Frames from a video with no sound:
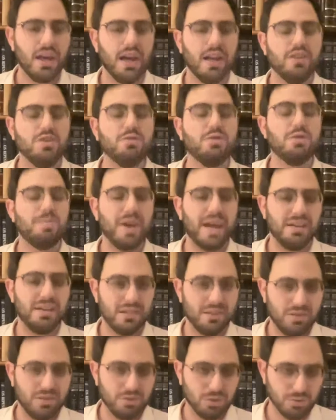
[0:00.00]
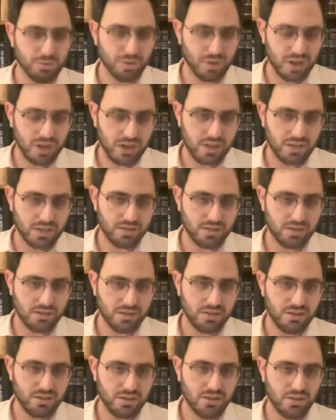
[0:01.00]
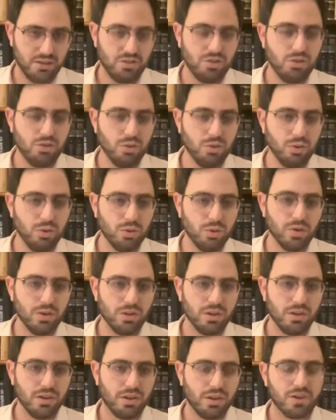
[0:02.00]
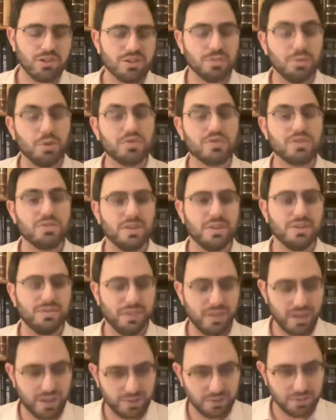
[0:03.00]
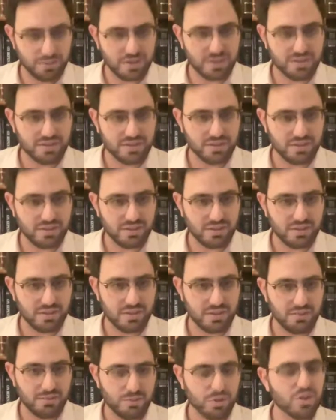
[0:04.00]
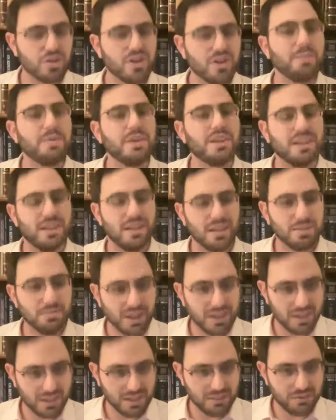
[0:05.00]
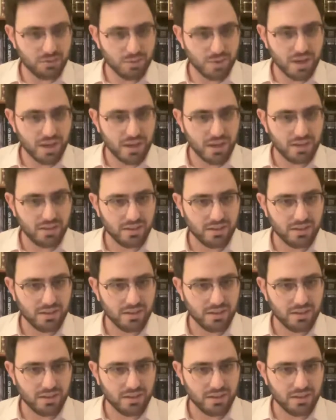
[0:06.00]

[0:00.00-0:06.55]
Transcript: And you've abandoned your brigade. You are supposed to be a philanthropist, but you're not making any money to give away.